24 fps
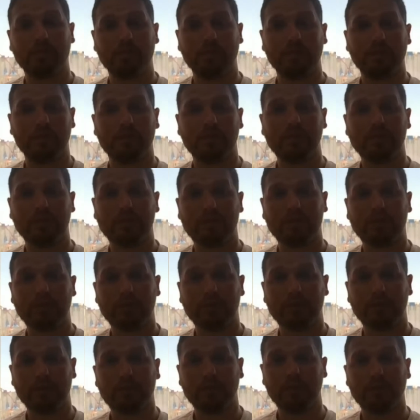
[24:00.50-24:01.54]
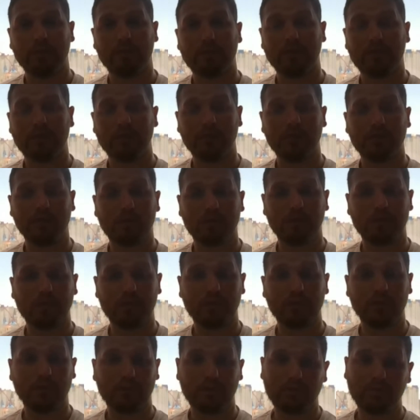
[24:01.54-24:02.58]

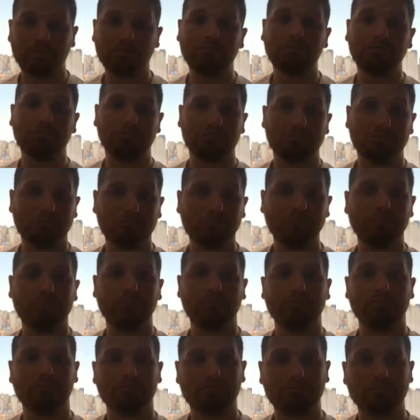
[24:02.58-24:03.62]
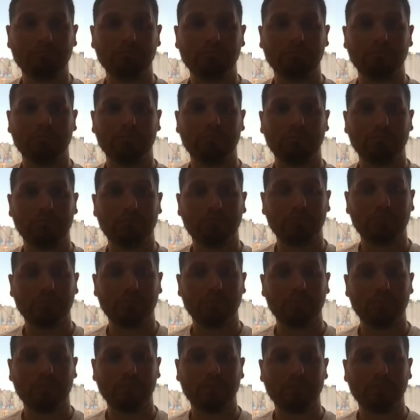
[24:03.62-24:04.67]
(not speaking)